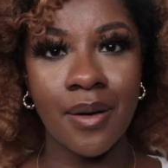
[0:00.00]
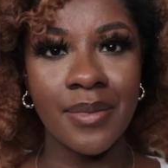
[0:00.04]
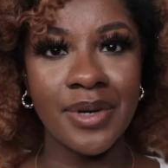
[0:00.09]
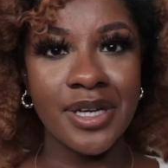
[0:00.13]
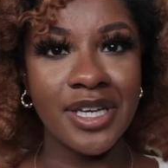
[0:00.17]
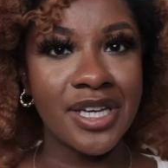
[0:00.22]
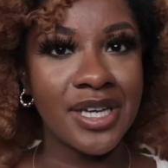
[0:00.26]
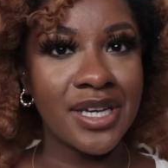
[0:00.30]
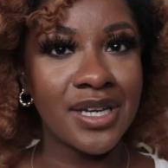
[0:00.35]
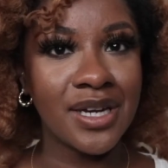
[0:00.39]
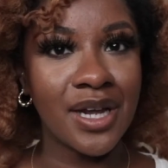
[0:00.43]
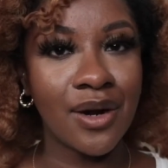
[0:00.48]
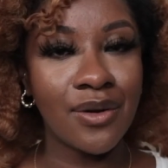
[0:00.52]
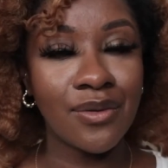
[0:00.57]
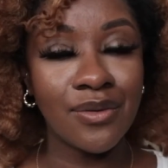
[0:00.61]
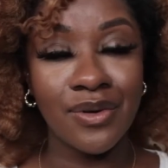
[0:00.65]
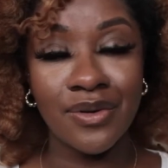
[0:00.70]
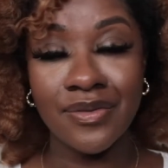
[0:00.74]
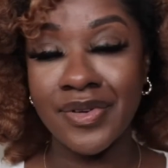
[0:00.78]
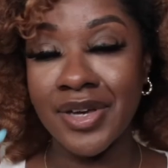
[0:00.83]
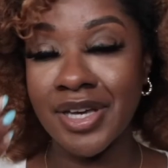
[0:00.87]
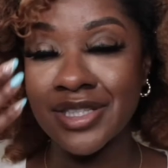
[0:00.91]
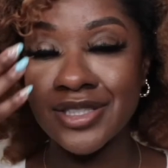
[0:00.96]
Again, I don't
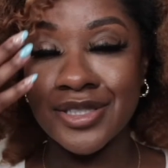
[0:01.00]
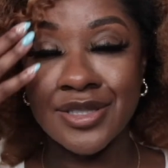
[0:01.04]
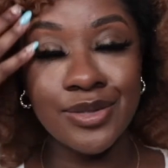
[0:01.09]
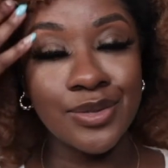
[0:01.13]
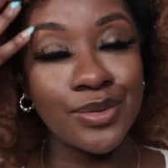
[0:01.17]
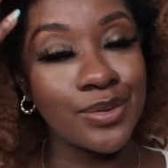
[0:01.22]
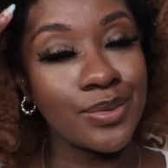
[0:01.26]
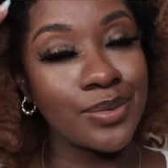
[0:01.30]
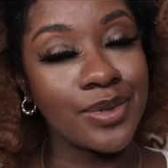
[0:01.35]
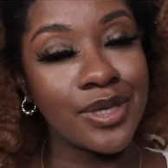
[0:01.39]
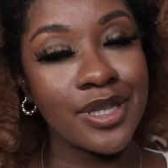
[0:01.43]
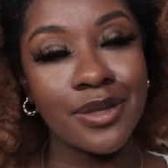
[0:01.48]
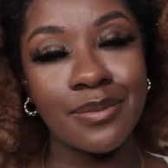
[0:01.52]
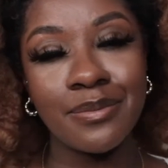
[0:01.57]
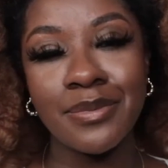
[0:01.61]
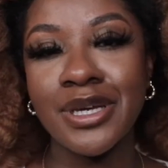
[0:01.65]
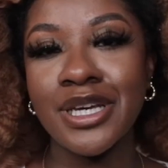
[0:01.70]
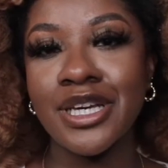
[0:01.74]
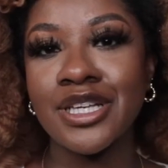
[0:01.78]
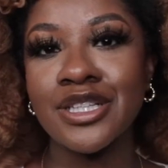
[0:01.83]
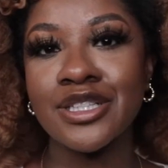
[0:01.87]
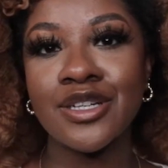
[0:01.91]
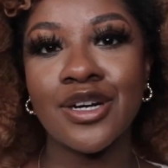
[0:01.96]
know if it has to do with
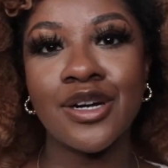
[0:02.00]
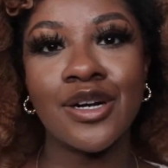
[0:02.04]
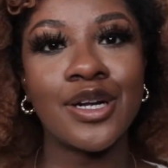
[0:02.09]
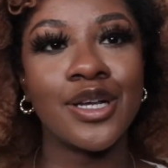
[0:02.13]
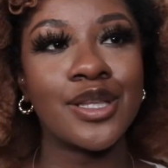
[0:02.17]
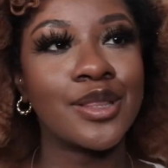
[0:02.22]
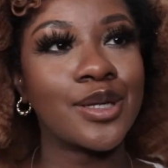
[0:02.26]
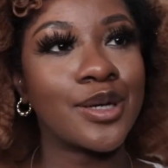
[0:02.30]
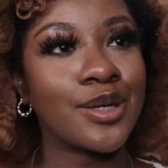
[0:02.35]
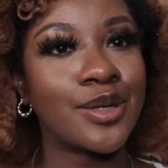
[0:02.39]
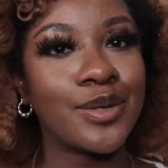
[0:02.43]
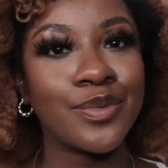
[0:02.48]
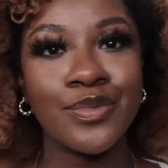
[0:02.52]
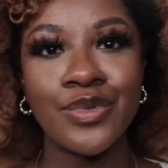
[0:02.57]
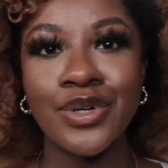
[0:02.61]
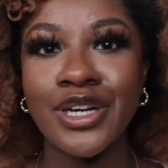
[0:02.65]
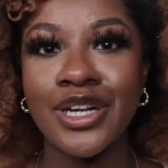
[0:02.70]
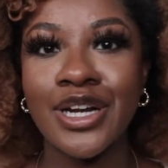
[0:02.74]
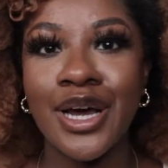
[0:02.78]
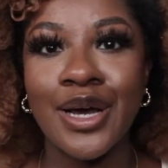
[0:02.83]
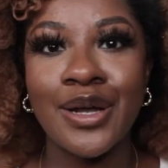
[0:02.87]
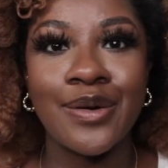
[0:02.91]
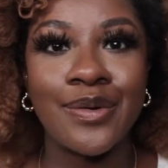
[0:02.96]
me turning
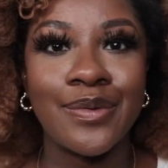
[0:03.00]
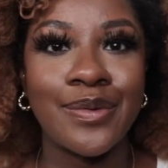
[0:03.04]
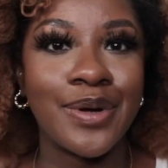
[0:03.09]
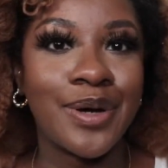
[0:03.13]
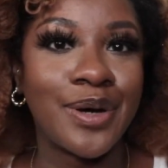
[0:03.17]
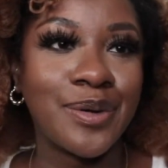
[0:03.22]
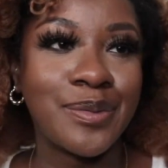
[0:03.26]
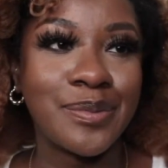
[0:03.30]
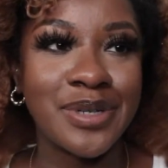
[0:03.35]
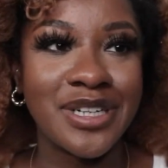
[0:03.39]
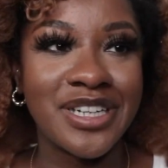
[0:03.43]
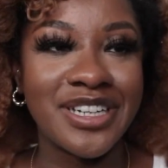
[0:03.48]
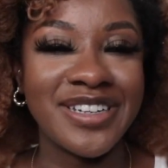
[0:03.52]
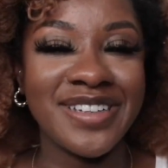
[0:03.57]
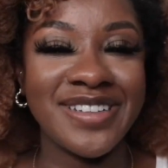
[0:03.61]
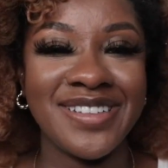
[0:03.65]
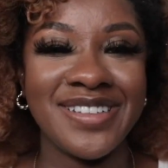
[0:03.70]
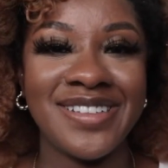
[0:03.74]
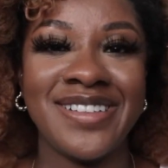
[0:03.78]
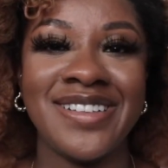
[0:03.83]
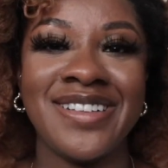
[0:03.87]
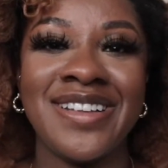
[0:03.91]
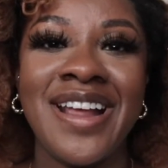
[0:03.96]
31, I don't know, but
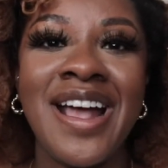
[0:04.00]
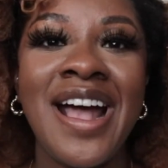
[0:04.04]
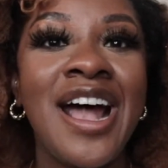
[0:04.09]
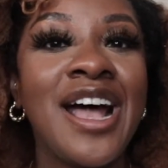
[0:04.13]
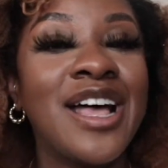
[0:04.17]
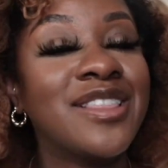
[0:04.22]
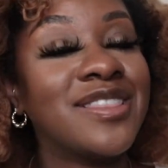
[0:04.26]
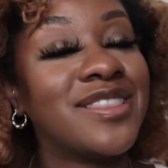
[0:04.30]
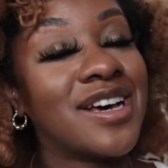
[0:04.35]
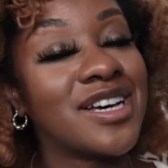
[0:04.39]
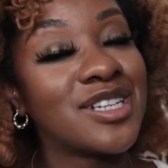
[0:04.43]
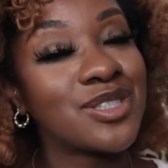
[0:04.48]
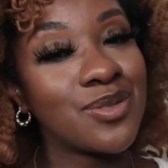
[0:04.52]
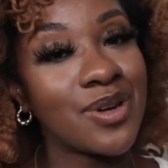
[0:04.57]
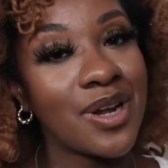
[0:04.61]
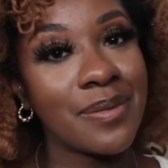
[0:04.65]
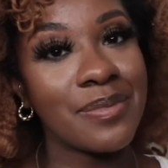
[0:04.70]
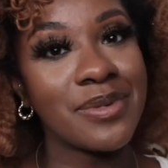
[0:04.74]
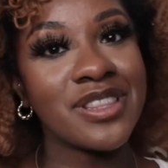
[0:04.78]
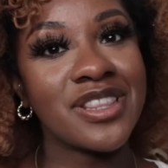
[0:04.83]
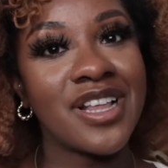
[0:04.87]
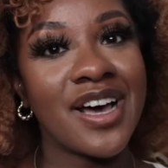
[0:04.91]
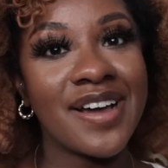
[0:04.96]
that's what
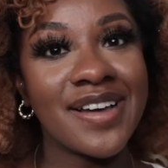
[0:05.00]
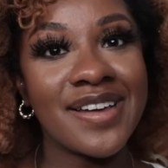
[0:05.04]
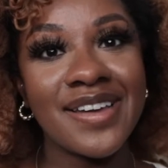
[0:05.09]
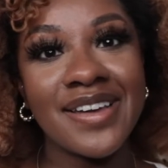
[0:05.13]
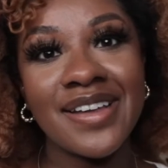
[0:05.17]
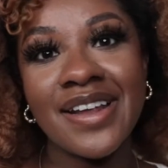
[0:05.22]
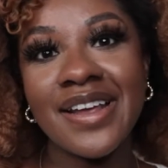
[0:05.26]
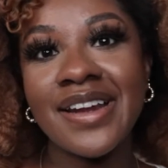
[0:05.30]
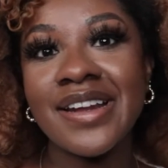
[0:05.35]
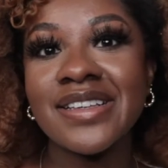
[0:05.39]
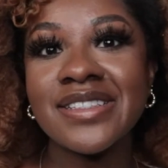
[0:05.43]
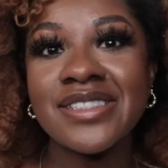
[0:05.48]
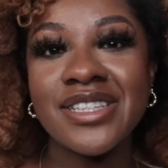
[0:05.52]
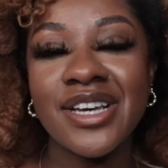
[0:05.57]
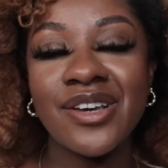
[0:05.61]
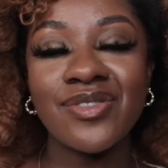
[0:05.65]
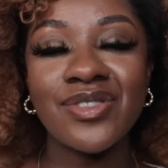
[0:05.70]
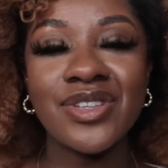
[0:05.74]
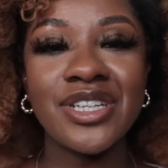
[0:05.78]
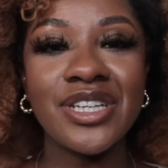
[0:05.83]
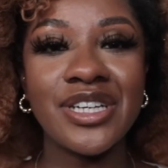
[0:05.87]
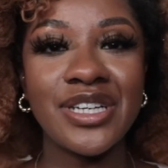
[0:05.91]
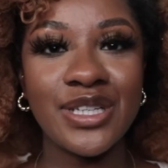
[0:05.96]
I've been liking, and it's
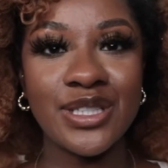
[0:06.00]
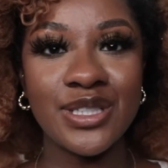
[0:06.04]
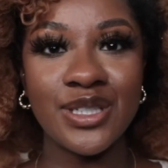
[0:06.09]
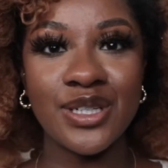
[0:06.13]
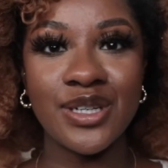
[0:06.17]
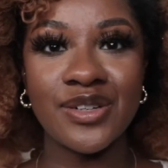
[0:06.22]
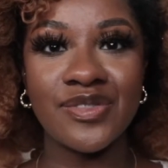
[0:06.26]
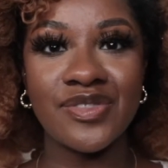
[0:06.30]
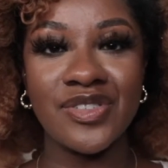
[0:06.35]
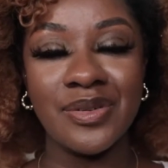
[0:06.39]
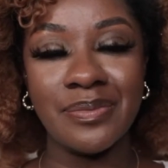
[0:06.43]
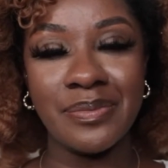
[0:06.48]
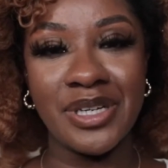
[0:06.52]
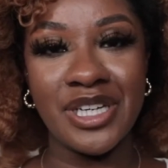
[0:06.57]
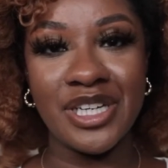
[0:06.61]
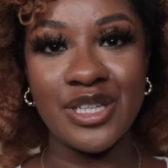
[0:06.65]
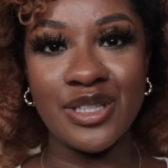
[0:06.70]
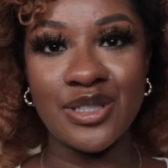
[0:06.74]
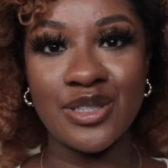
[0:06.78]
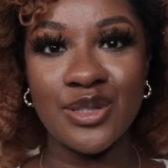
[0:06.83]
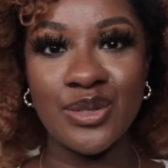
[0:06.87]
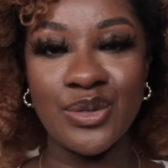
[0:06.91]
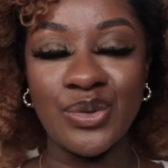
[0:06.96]
definitely easier for
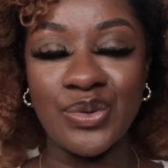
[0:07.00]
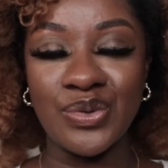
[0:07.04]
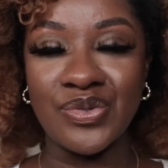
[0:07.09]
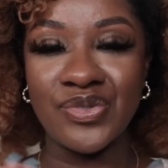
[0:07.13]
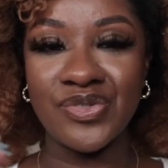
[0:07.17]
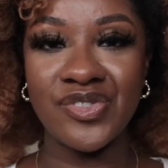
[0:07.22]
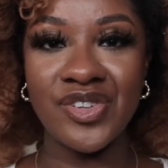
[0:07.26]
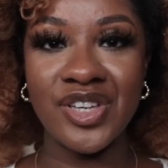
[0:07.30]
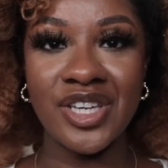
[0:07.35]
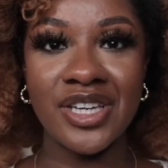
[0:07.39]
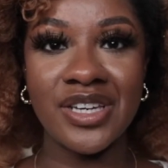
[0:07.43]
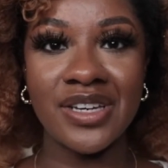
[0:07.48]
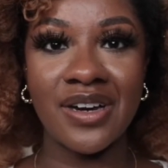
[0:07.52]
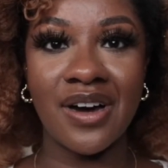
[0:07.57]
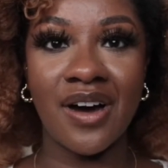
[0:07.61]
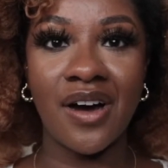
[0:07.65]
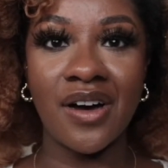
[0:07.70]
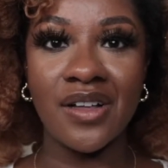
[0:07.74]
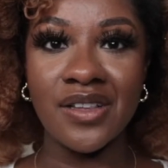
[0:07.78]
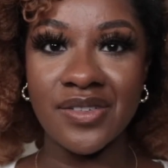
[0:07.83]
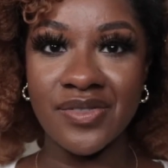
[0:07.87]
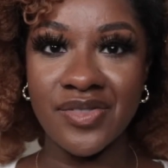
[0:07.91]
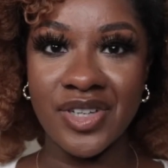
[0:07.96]
me to fit
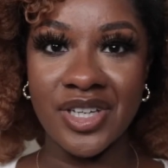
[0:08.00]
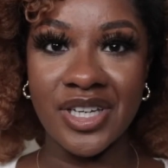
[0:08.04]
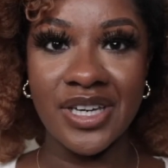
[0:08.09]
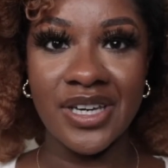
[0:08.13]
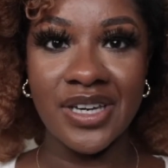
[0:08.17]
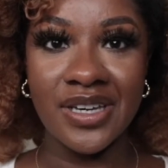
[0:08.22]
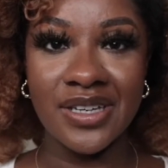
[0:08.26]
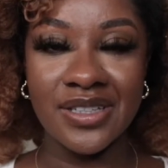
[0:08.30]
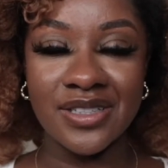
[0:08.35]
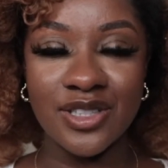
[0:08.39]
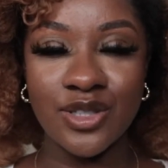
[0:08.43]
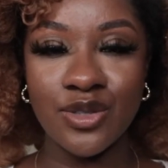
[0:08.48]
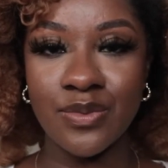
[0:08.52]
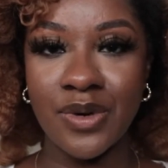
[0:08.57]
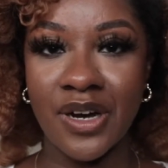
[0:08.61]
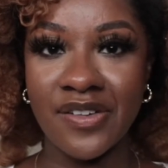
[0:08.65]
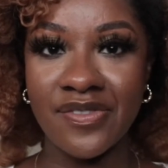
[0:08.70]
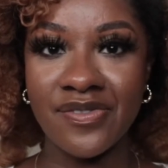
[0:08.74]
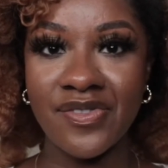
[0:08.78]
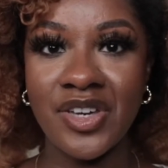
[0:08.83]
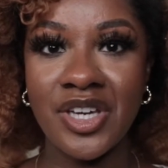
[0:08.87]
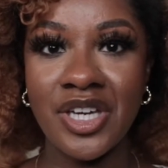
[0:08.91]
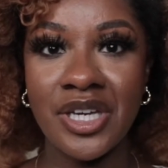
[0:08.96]
all of it into
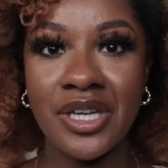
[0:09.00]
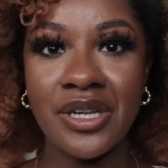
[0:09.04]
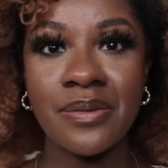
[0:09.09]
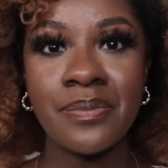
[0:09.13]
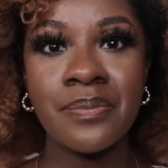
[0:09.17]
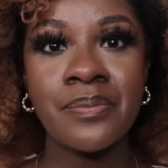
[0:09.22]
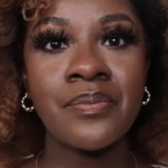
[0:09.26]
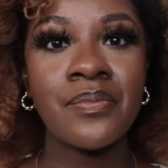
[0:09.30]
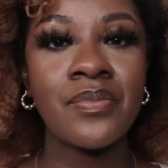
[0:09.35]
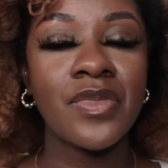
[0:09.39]
my feed.